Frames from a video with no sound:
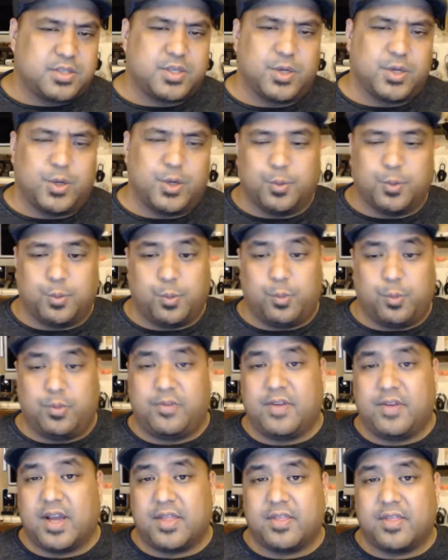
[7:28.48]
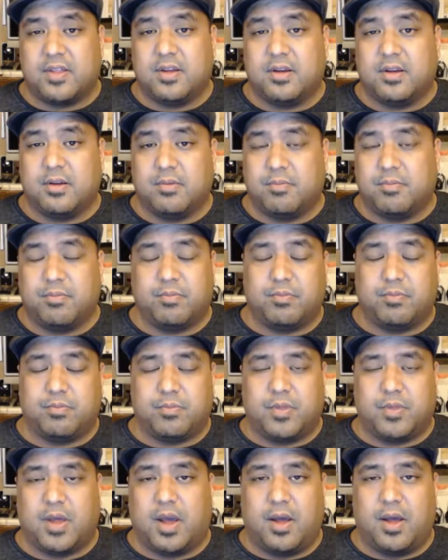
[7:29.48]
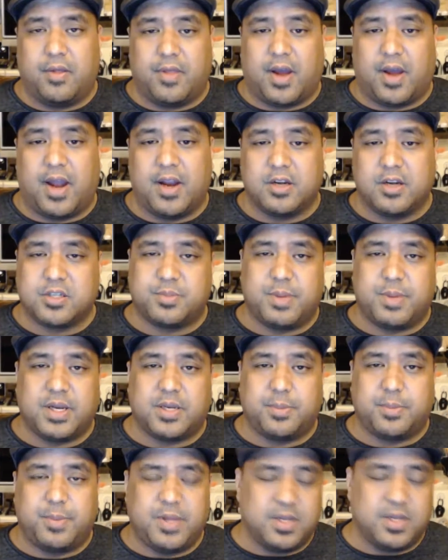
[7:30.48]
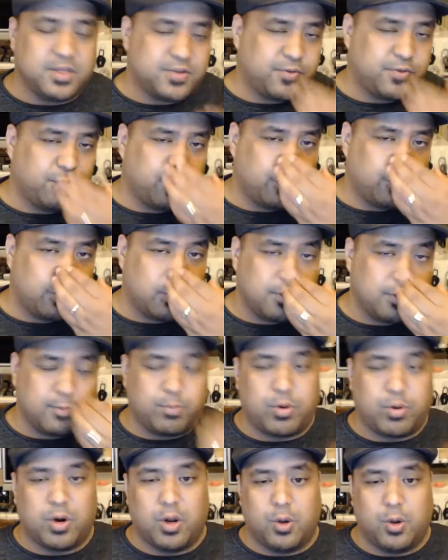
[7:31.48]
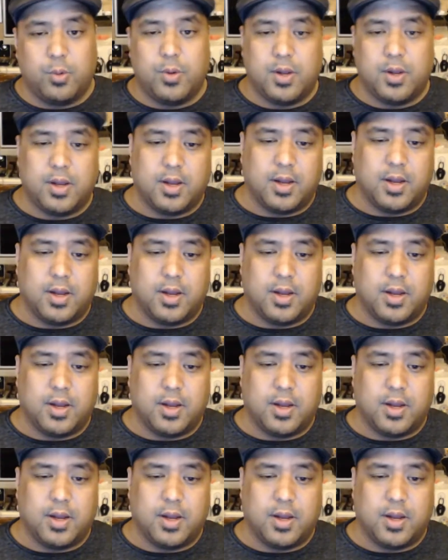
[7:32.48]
So we've got the higher spec PS4 Pro.